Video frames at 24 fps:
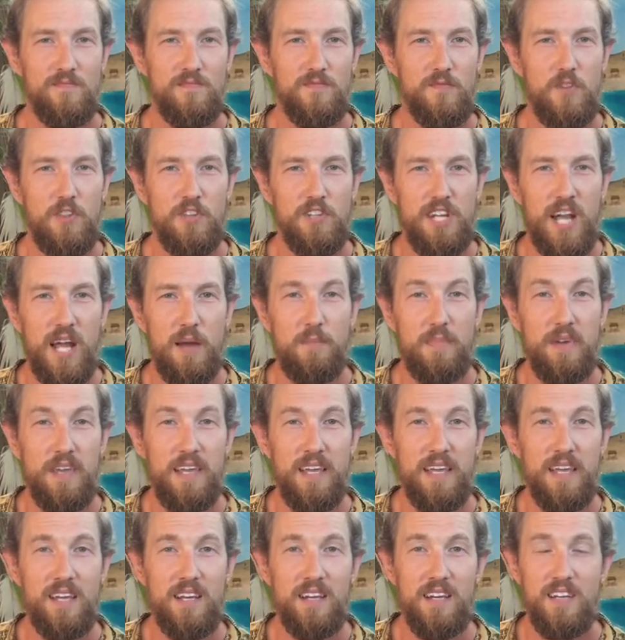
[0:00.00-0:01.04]
for the time
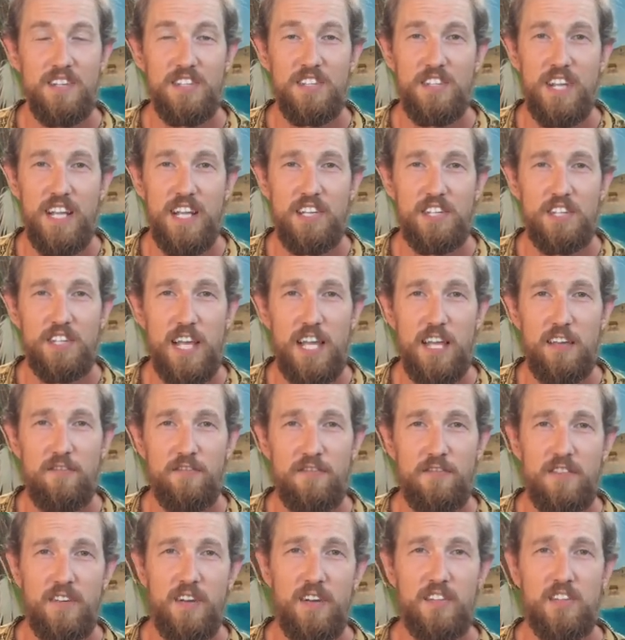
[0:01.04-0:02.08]
being, stay
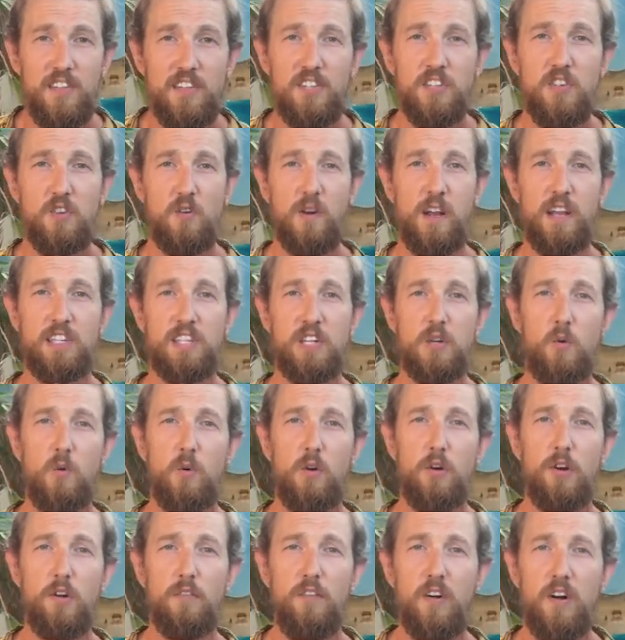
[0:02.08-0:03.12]
safe in this crazy
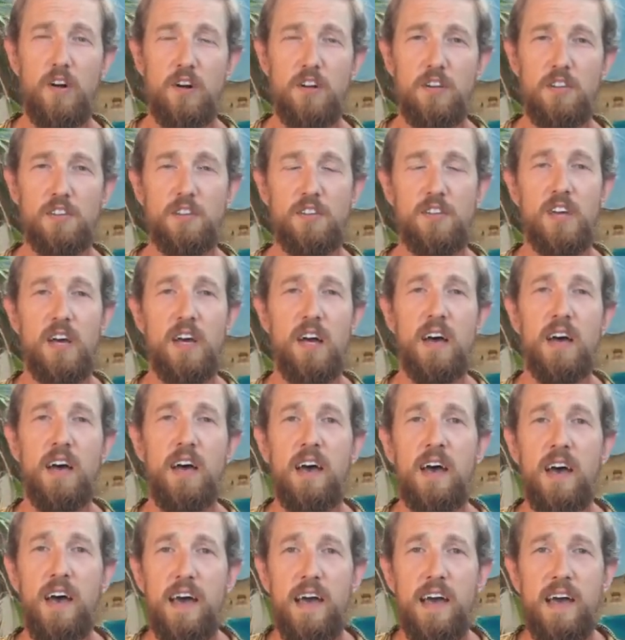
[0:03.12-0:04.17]
world of ours.
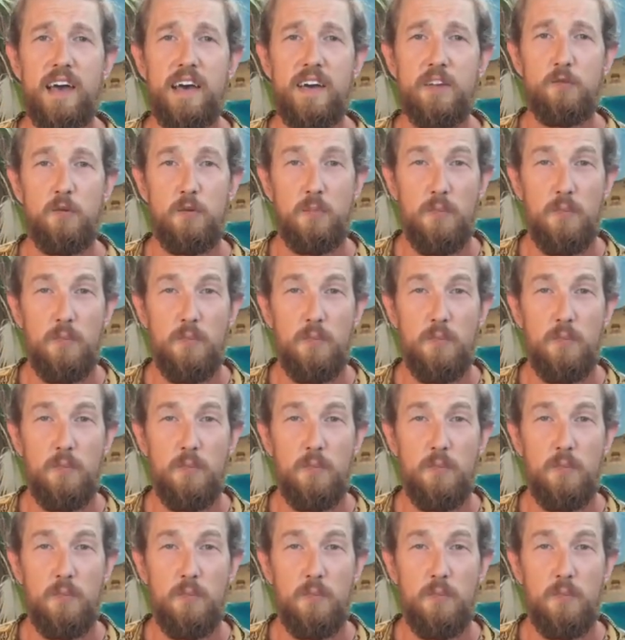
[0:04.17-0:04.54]
And